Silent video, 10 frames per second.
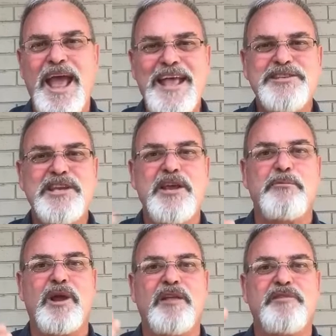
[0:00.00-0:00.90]
asking
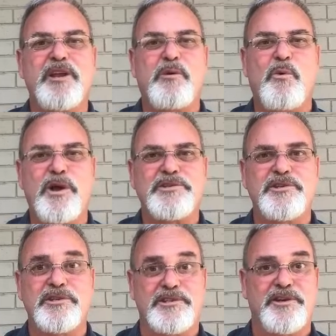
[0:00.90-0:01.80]
relevant
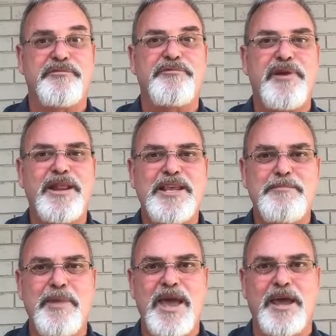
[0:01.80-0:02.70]
questions in a friendly
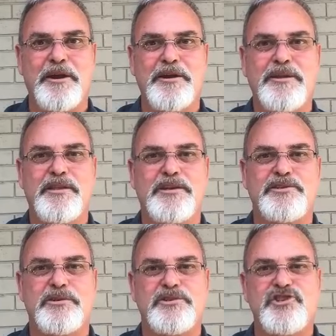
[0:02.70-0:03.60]
manner that
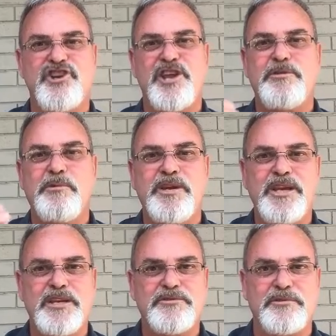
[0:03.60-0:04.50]
shows genuine
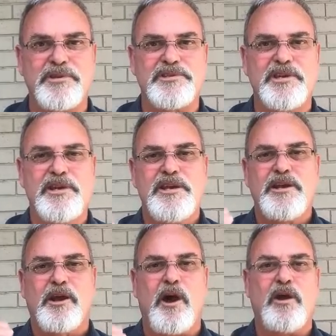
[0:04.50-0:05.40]
interest,
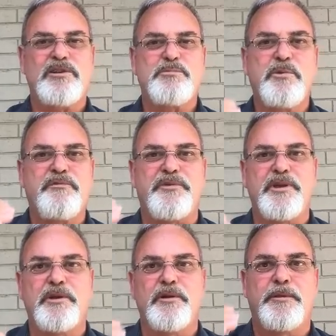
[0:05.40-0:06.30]
callers will
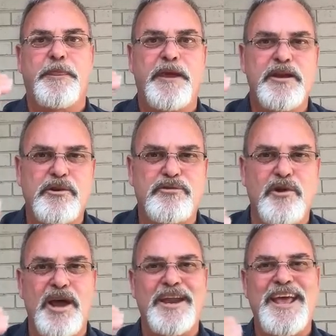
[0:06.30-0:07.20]
feel that you're
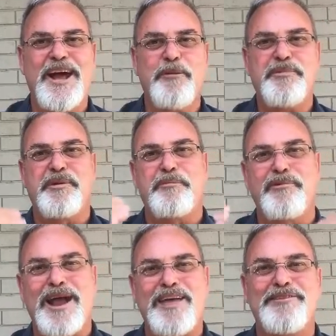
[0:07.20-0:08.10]
trying to help them
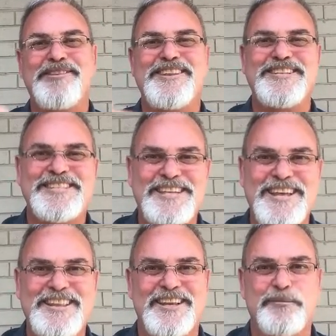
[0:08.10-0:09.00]
rather than
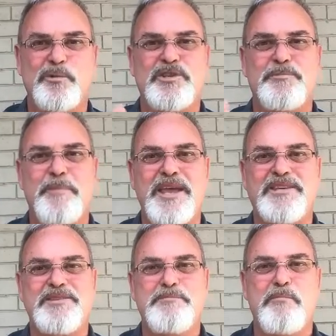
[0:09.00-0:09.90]
sell them, which
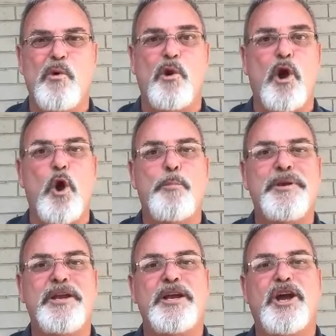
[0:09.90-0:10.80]
makes them more
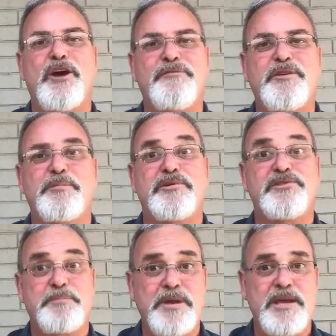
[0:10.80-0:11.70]
open and comfortable
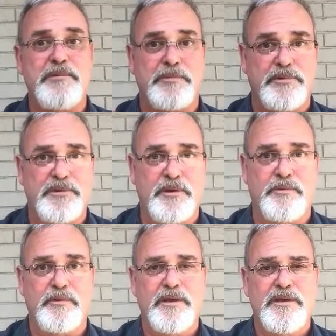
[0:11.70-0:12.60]
speaking with you.
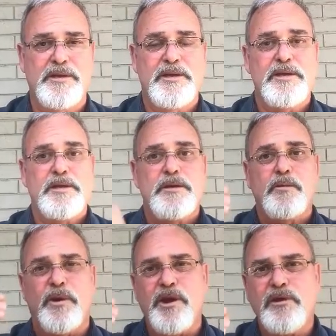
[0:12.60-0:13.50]

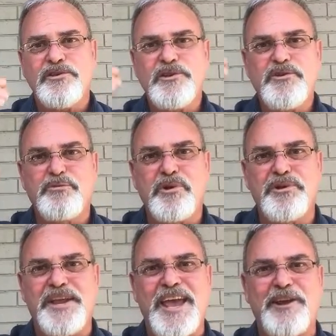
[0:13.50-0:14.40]
We also drill
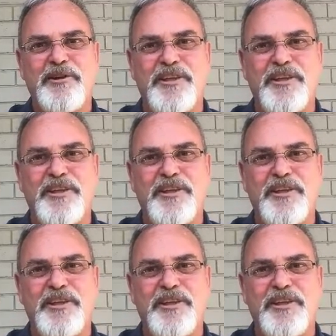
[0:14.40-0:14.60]
down on